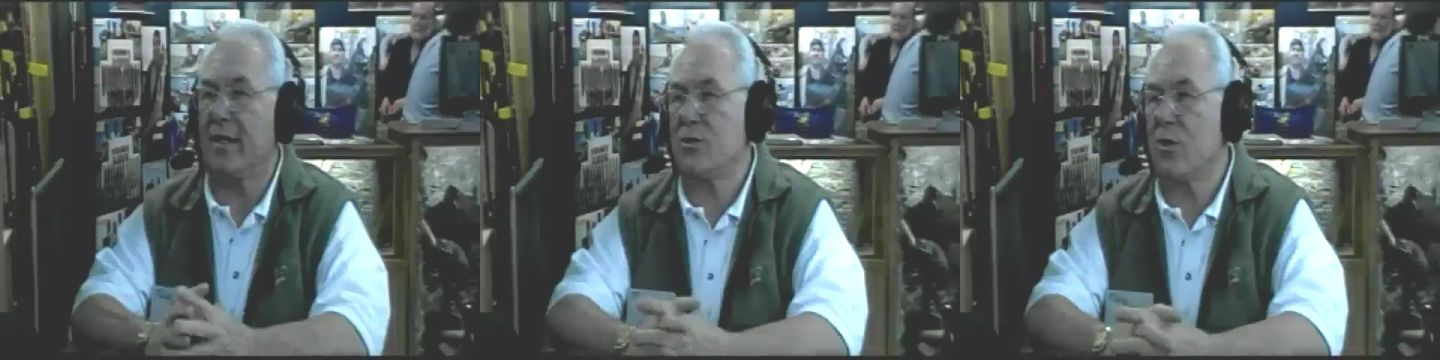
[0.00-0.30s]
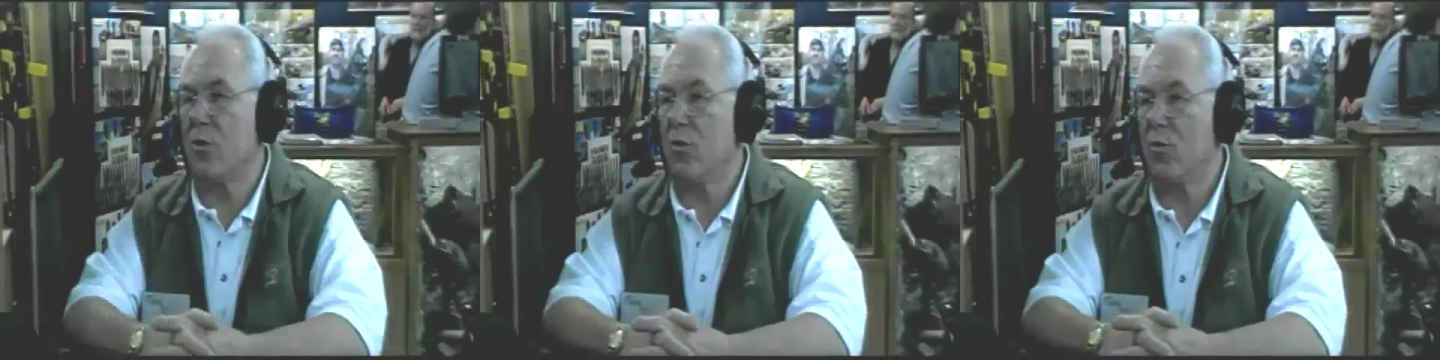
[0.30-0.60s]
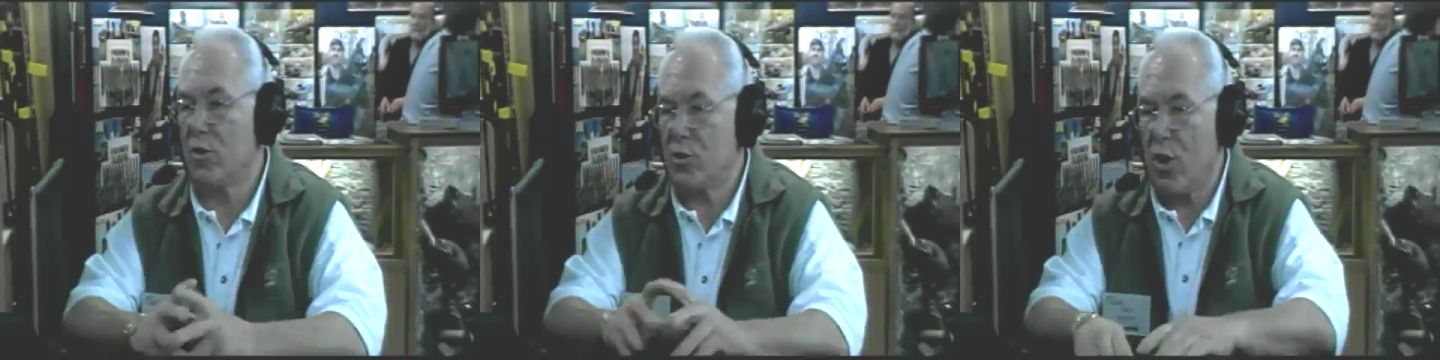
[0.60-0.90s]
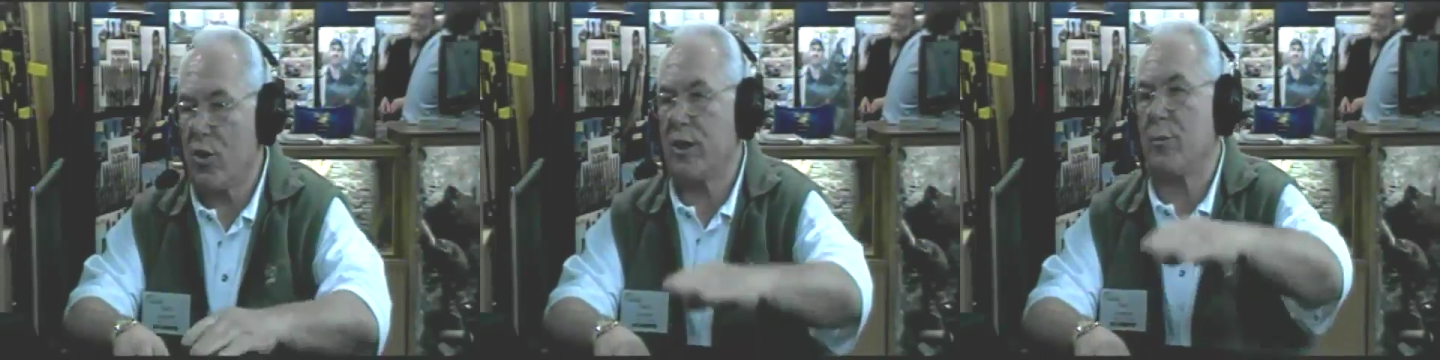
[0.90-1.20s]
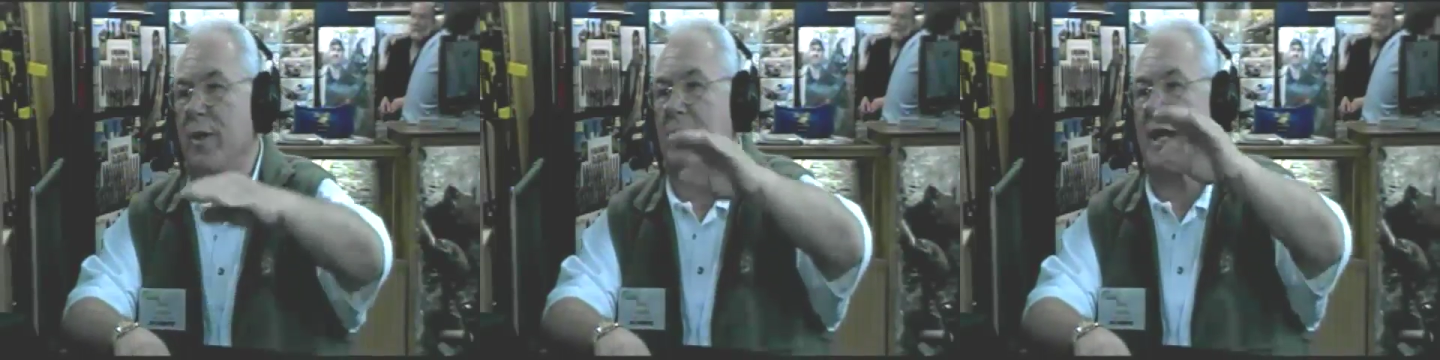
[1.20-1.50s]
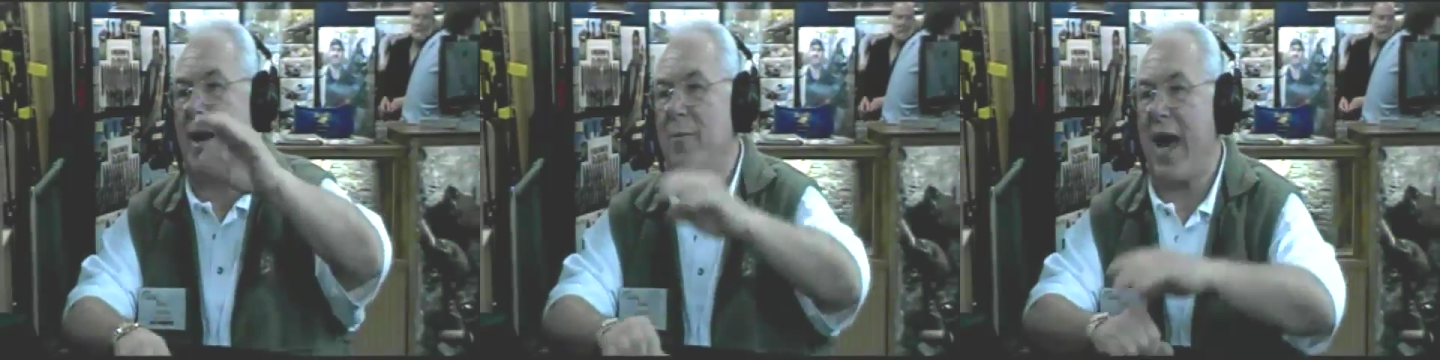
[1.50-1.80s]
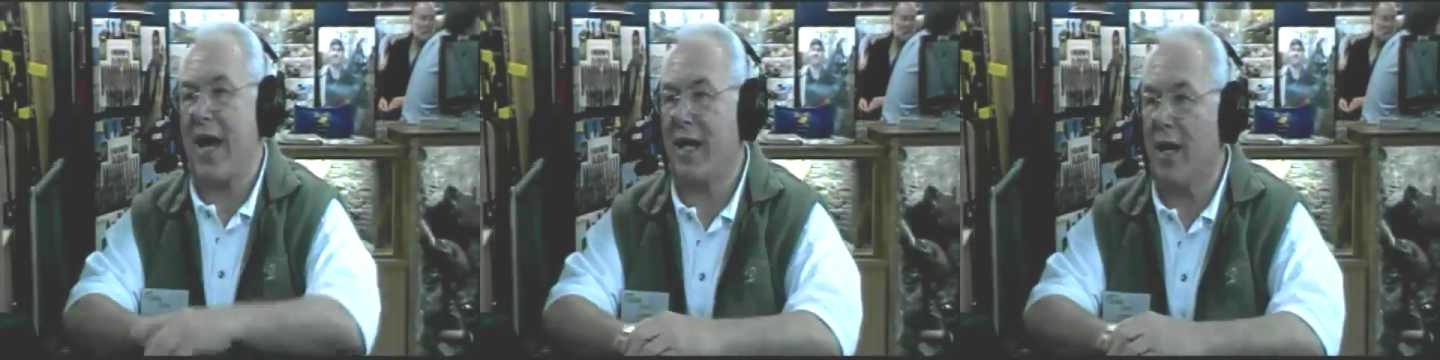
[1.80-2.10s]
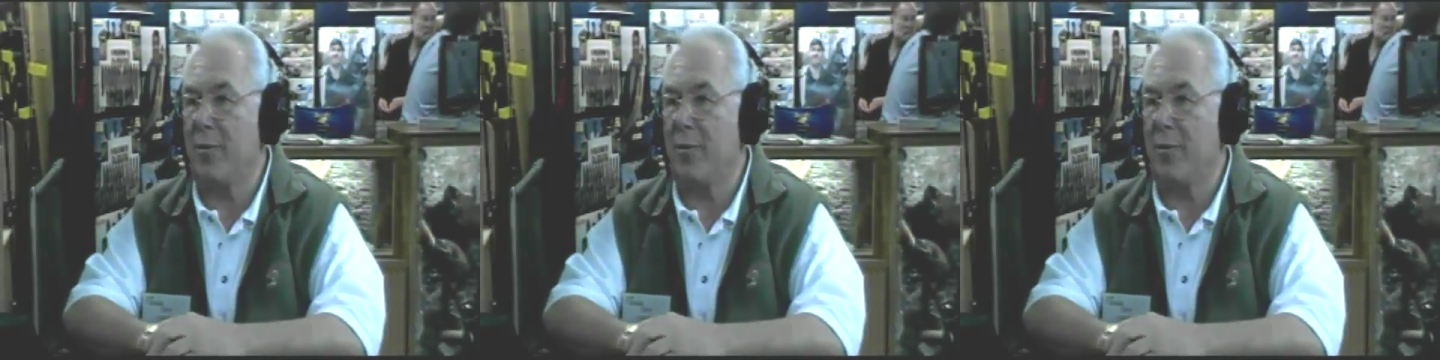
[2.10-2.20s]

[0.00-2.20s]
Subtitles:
so we're starting to build that back up.